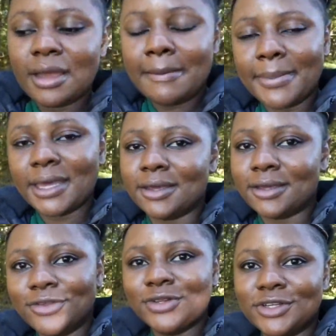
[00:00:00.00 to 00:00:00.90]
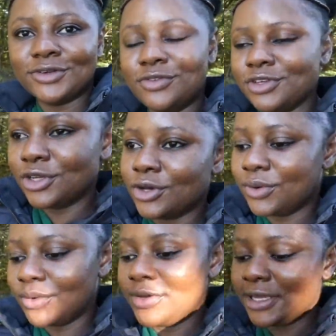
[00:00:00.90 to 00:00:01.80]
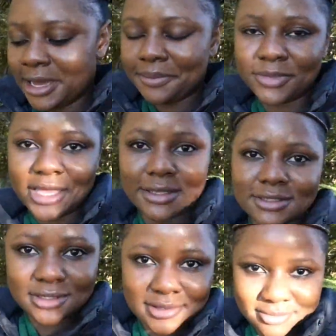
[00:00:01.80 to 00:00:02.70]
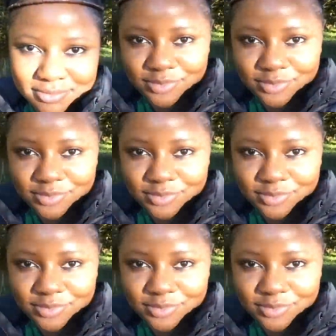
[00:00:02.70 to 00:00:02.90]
make a cute little video. Yeah, hence